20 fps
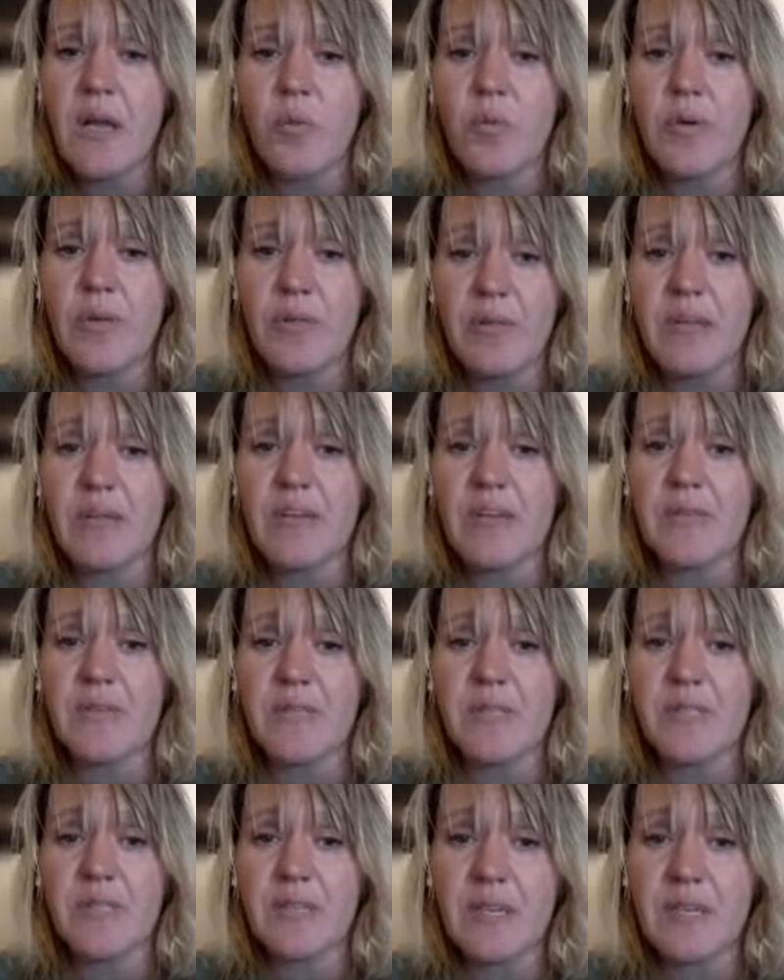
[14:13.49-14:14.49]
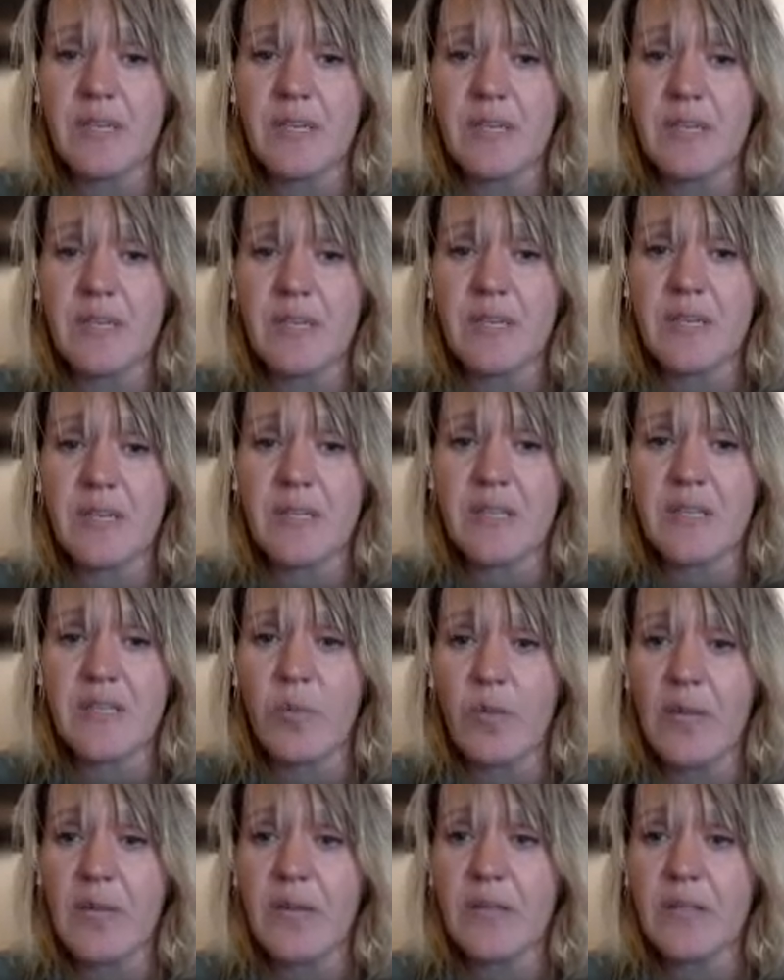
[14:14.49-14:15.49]
we think of 6 to 8
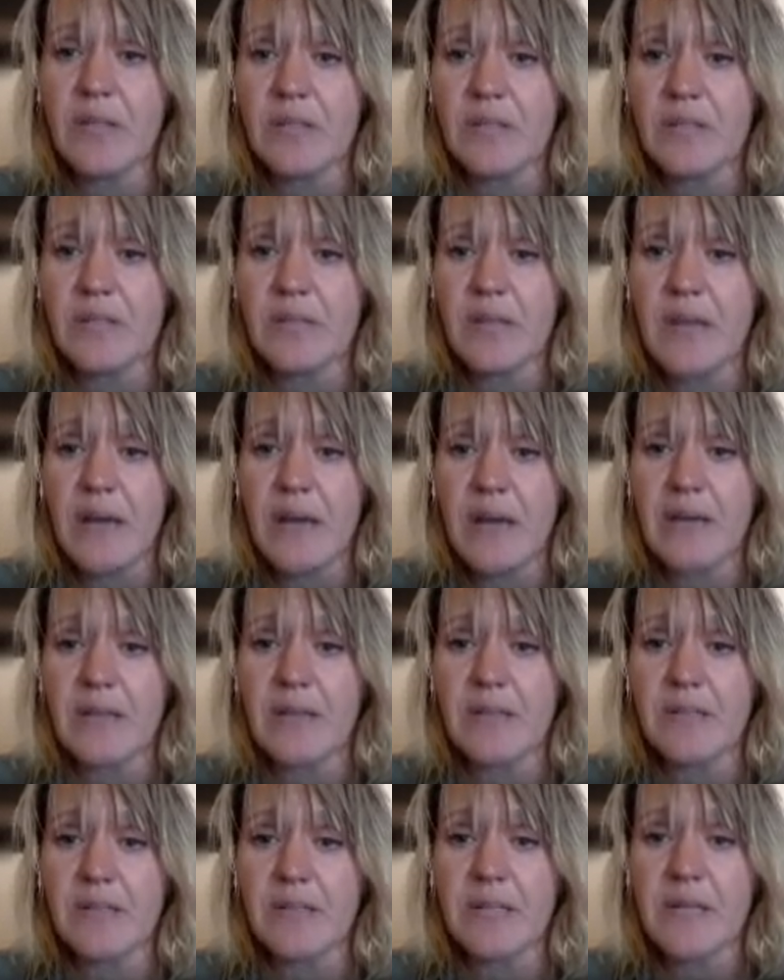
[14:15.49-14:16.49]
weeks as